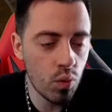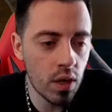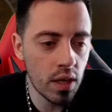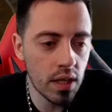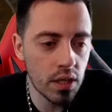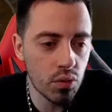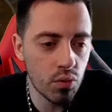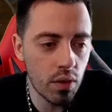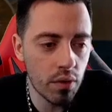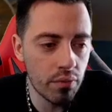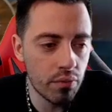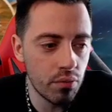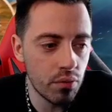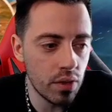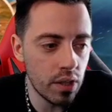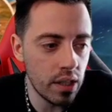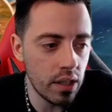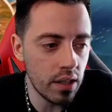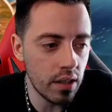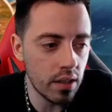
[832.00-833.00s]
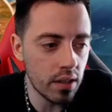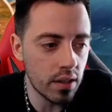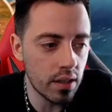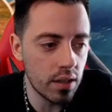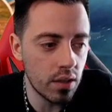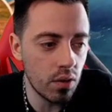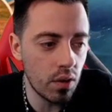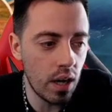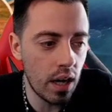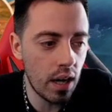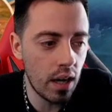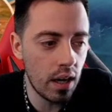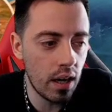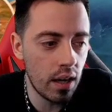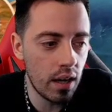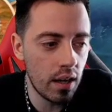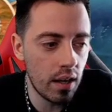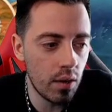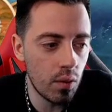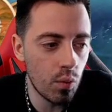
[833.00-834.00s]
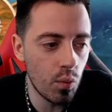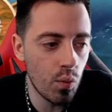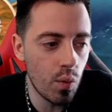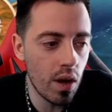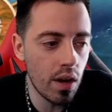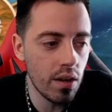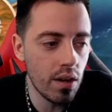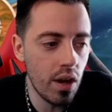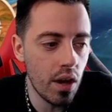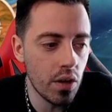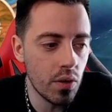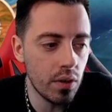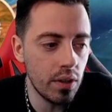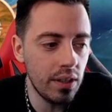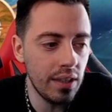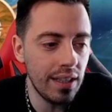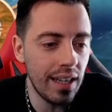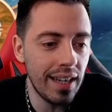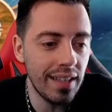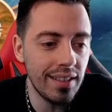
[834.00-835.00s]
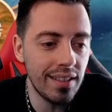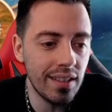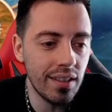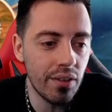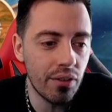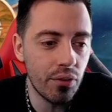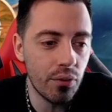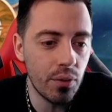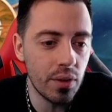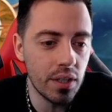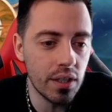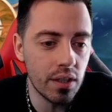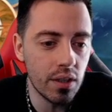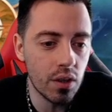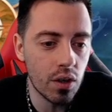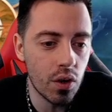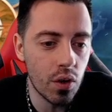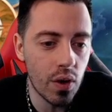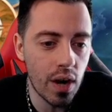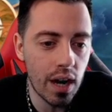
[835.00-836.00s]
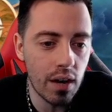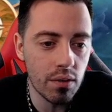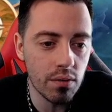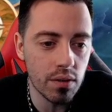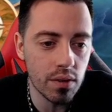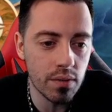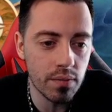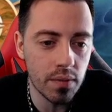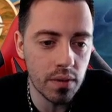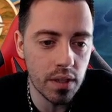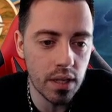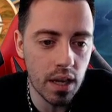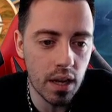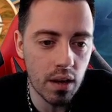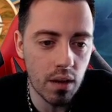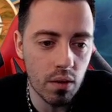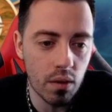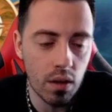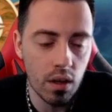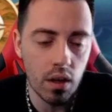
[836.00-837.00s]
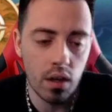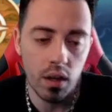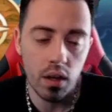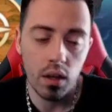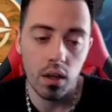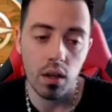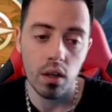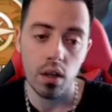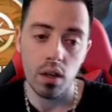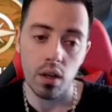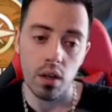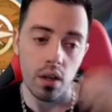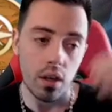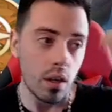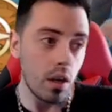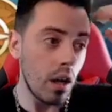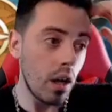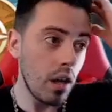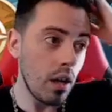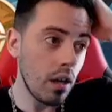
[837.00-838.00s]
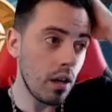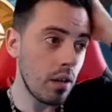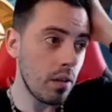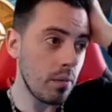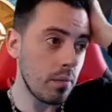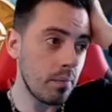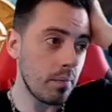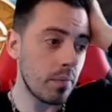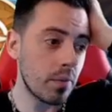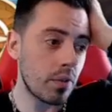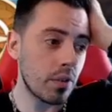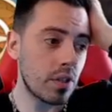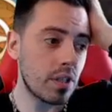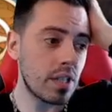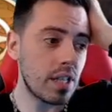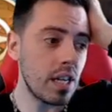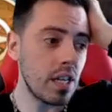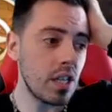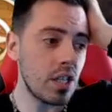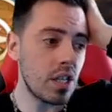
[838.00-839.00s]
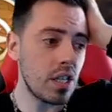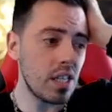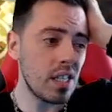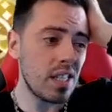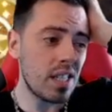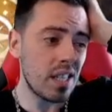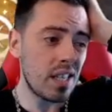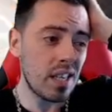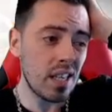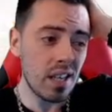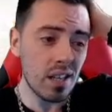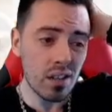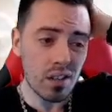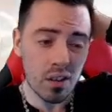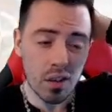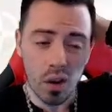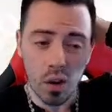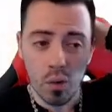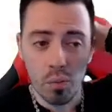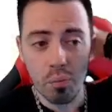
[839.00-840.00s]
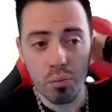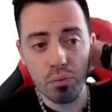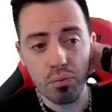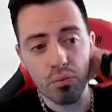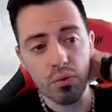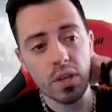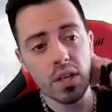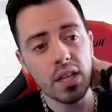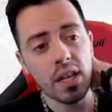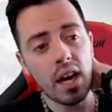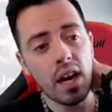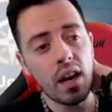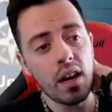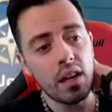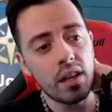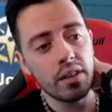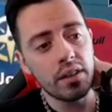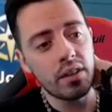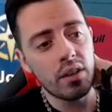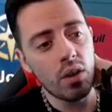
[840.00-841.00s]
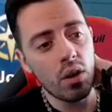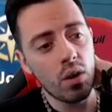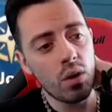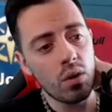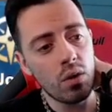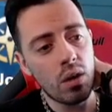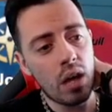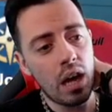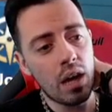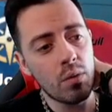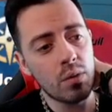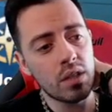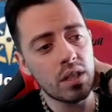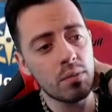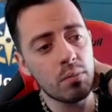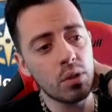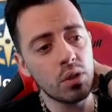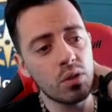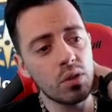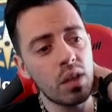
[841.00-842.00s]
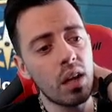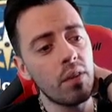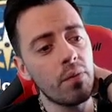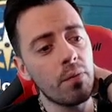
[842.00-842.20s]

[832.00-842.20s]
one extra food here. So uh, 183 crowns for now. Um, the stages here are pretty hard though. I was able to get